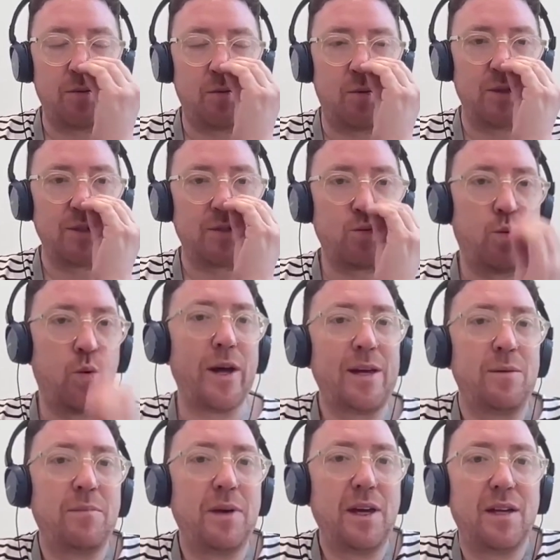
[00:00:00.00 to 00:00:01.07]
was what
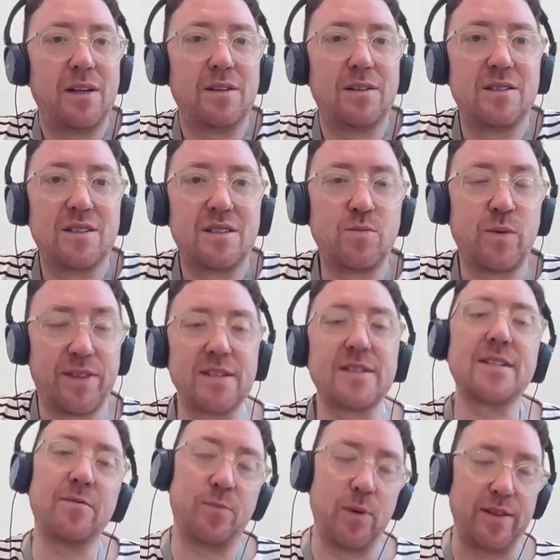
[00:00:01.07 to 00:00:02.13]
it means when
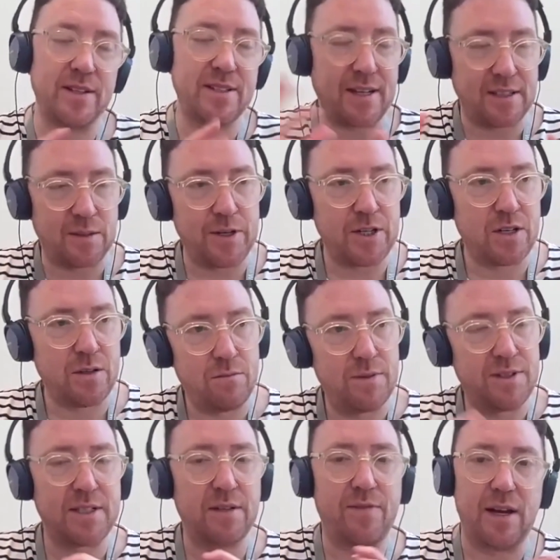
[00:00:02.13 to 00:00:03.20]
this exhibition
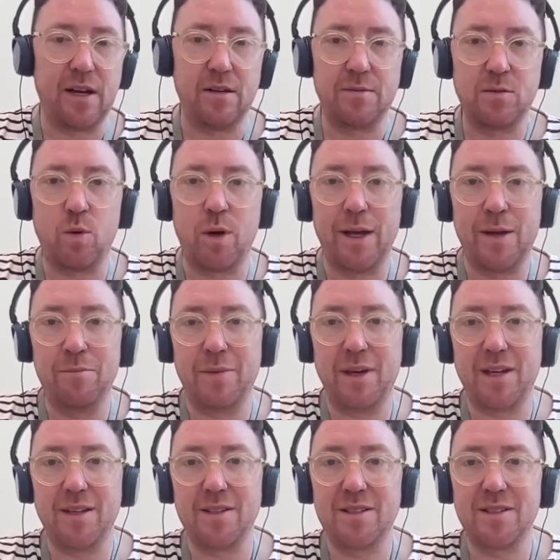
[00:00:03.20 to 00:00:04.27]
was developed, what it
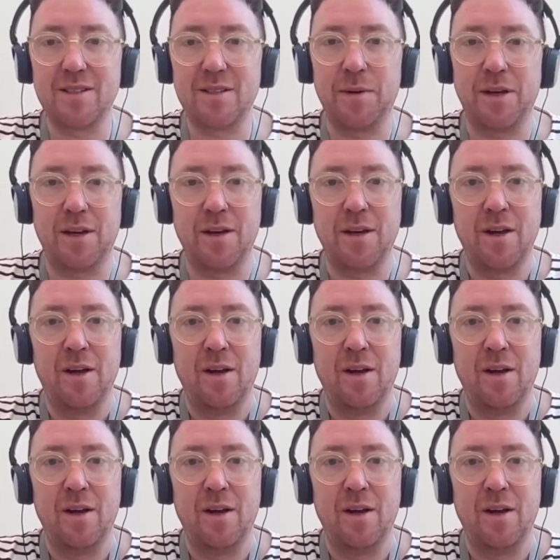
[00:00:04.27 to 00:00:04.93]
means to be